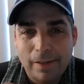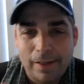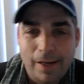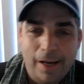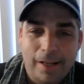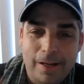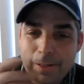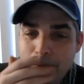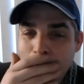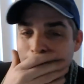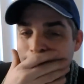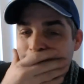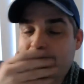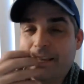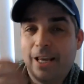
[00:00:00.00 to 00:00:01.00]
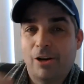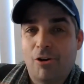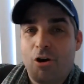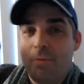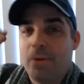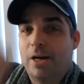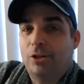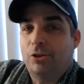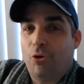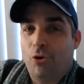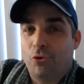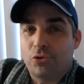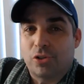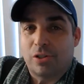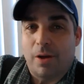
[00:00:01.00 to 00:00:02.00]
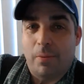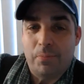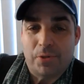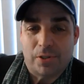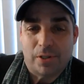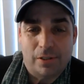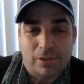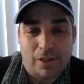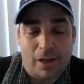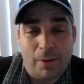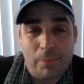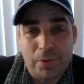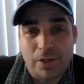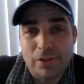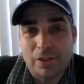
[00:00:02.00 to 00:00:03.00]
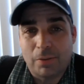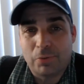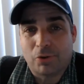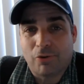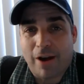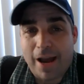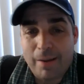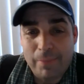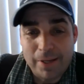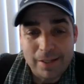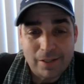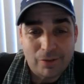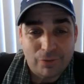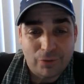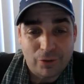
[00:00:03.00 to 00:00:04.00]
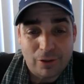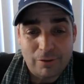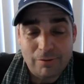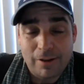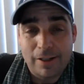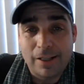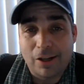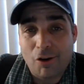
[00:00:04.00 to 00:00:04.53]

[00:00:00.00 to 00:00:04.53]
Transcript: hey, I just want to thank all my loyal subs subs and subscribers for uh,